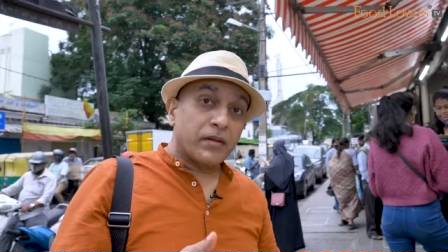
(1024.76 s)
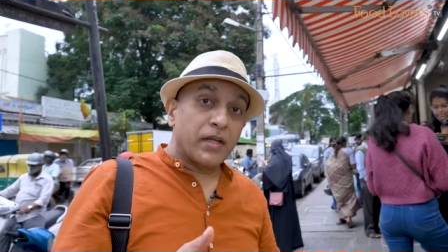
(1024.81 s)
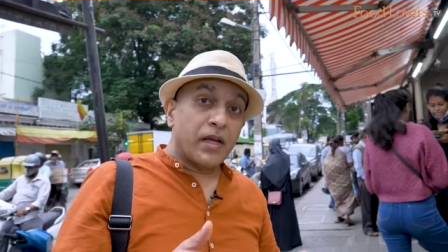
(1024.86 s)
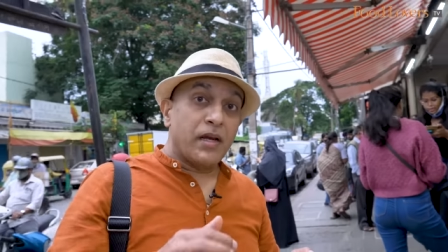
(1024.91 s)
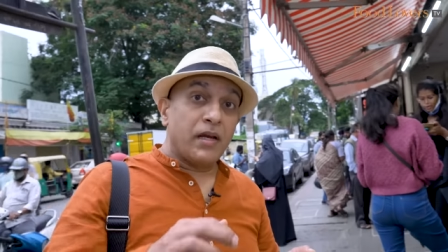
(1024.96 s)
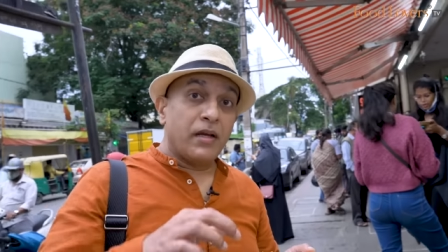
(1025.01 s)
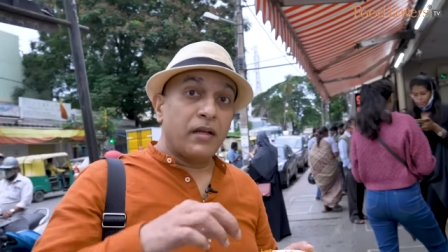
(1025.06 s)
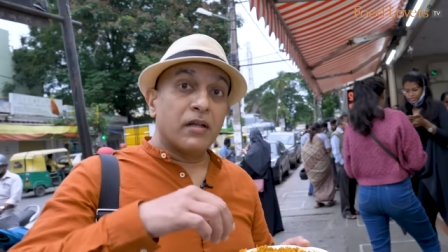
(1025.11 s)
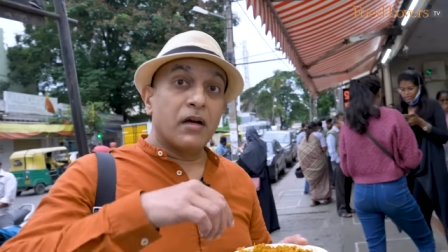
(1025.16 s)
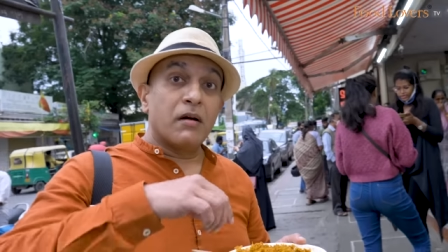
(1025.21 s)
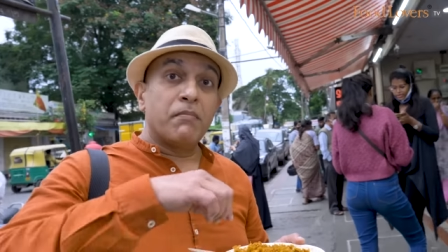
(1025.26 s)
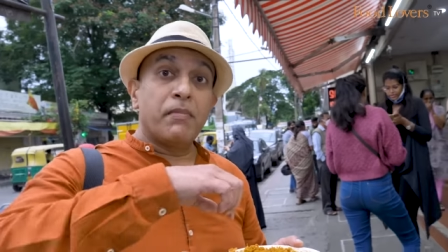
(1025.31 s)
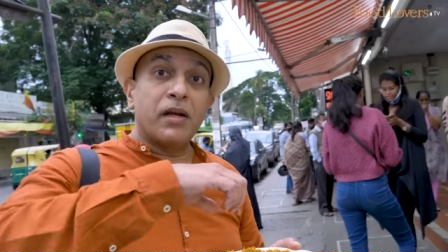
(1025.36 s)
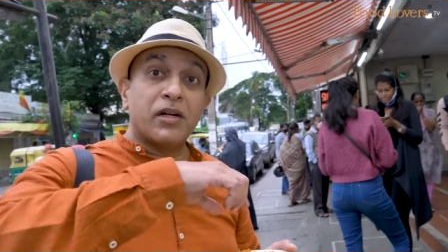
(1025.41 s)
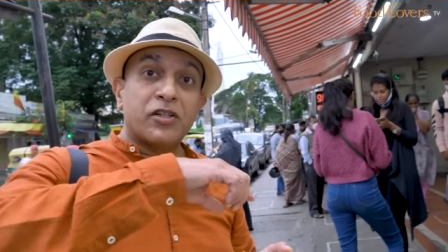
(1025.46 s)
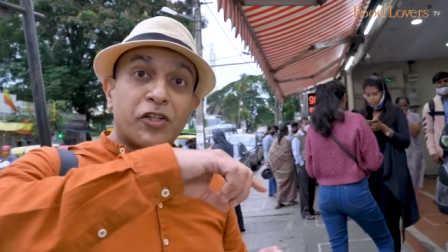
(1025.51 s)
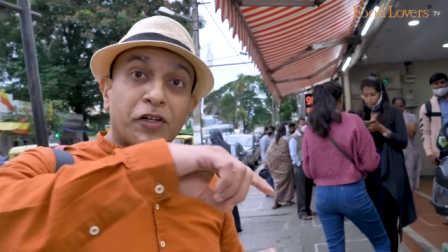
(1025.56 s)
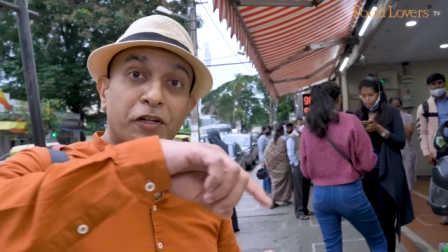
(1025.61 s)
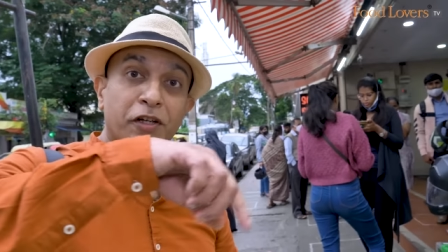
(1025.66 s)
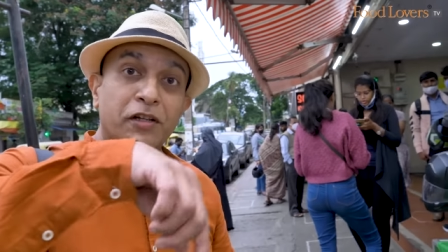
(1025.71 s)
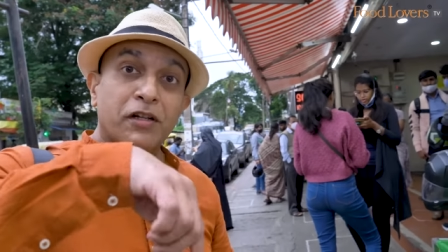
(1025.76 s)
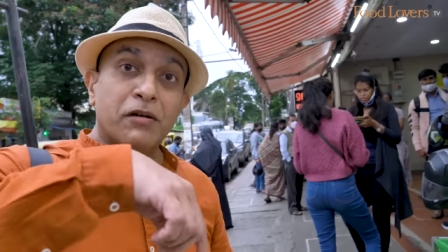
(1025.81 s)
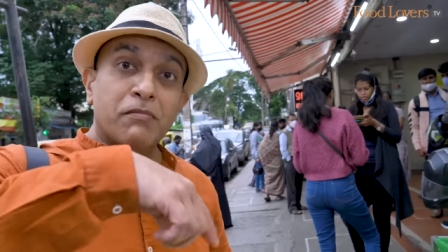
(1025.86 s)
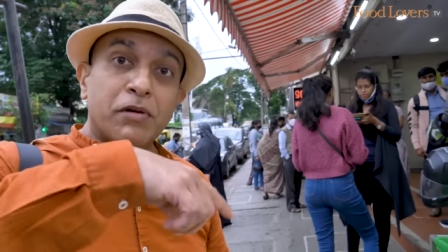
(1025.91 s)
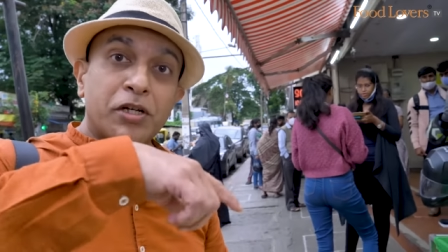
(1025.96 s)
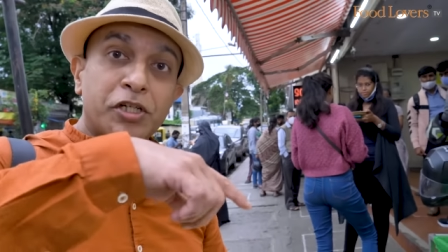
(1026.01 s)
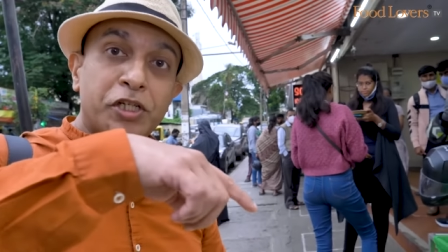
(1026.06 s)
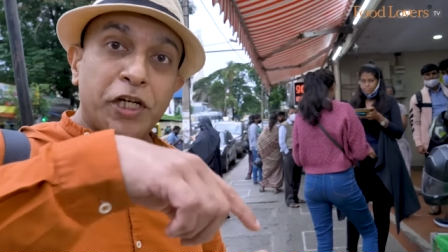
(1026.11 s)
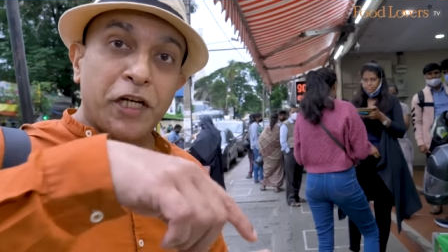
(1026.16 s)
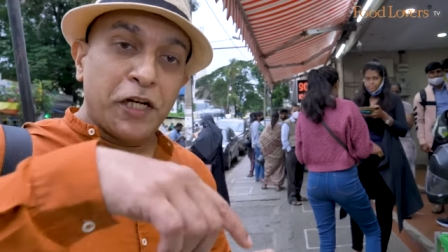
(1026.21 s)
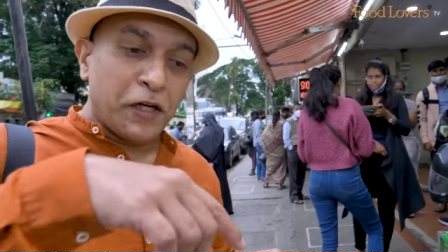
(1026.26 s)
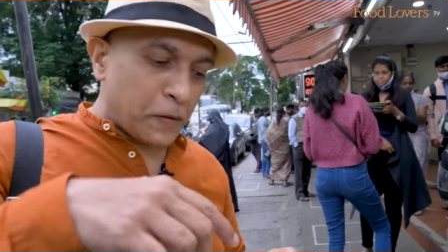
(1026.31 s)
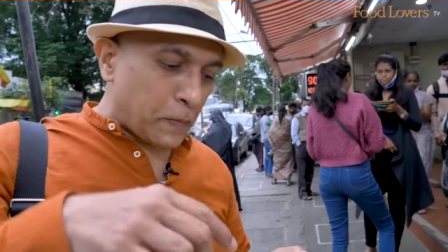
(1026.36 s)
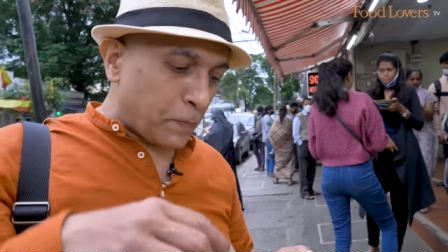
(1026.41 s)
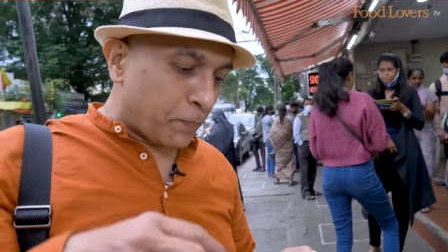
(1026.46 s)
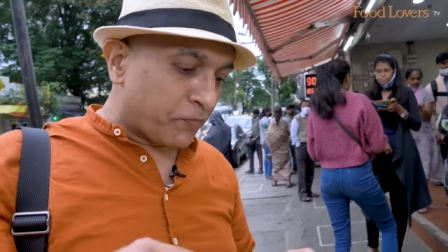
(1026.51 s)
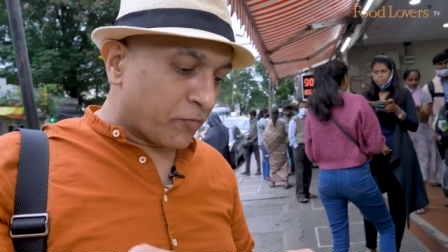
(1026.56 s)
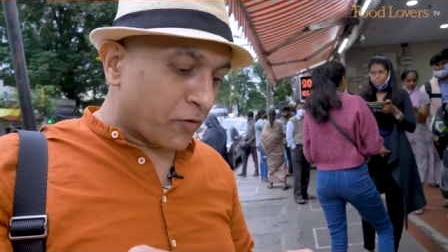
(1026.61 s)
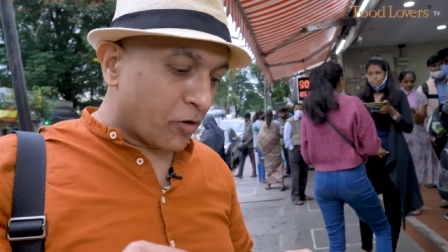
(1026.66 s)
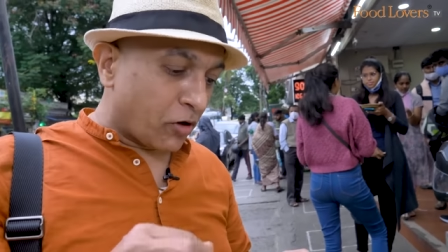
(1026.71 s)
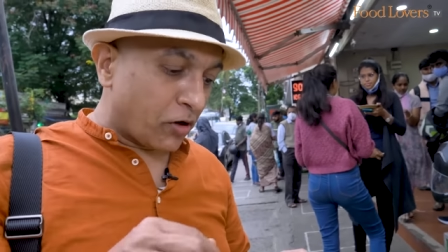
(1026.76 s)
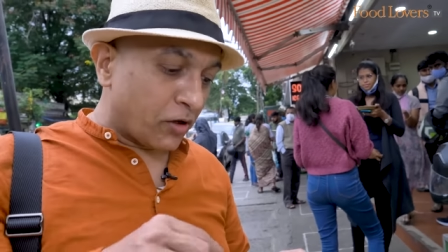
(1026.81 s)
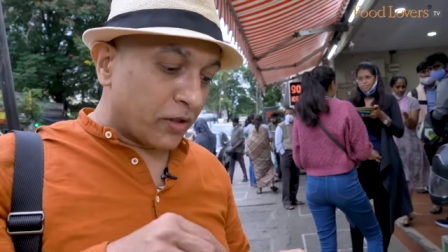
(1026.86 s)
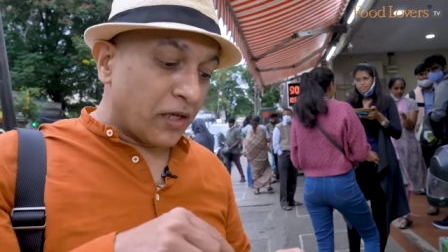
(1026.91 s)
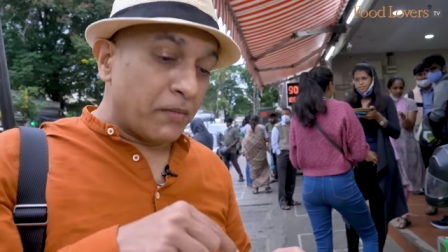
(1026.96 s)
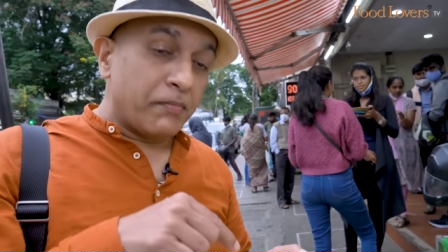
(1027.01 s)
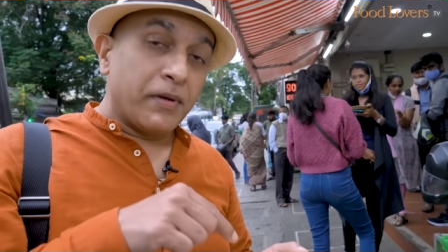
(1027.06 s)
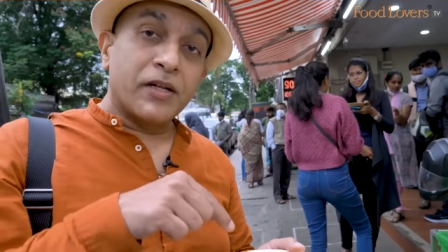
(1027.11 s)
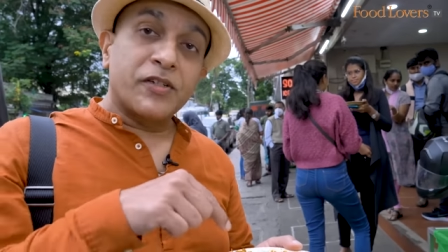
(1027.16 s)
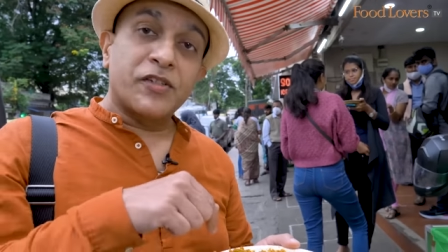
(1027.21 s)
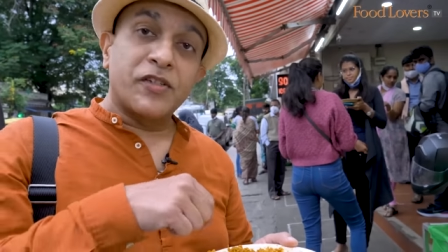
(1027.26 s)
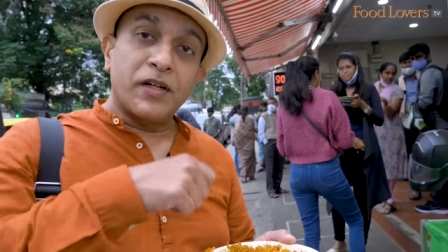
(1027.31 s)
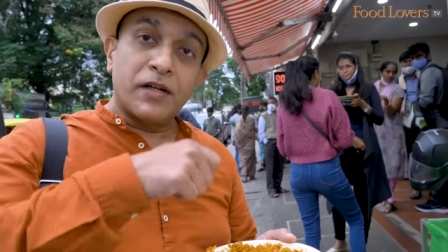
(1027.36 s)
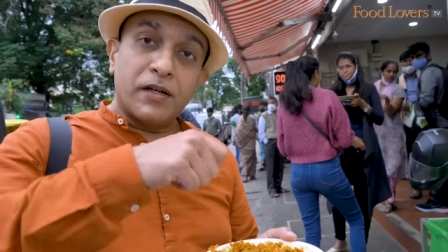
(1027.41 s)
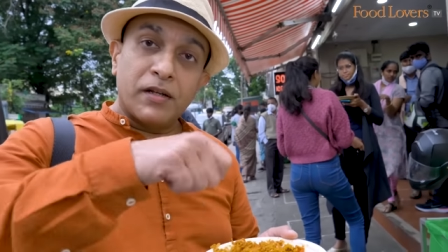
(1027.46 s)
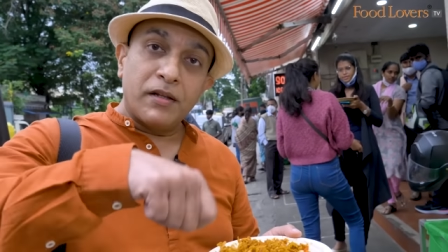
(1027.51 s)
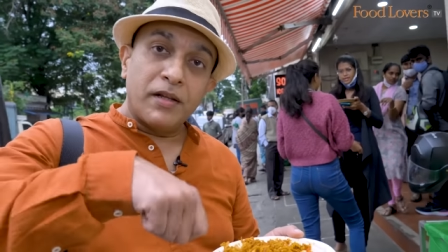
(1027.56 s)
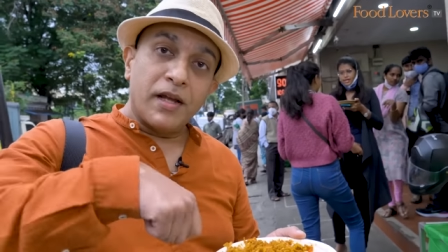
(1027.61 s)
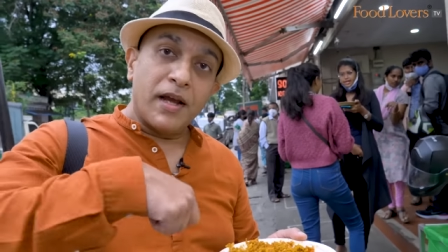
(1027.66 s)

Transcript: they either mix it in the machine or they mix it,